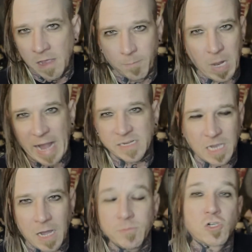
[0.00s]
black
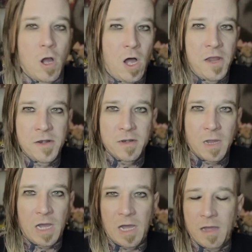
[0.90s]
top Tron
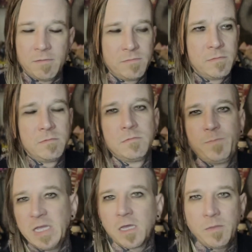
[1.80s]

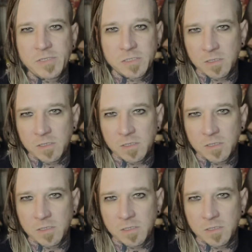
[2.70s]
pickups.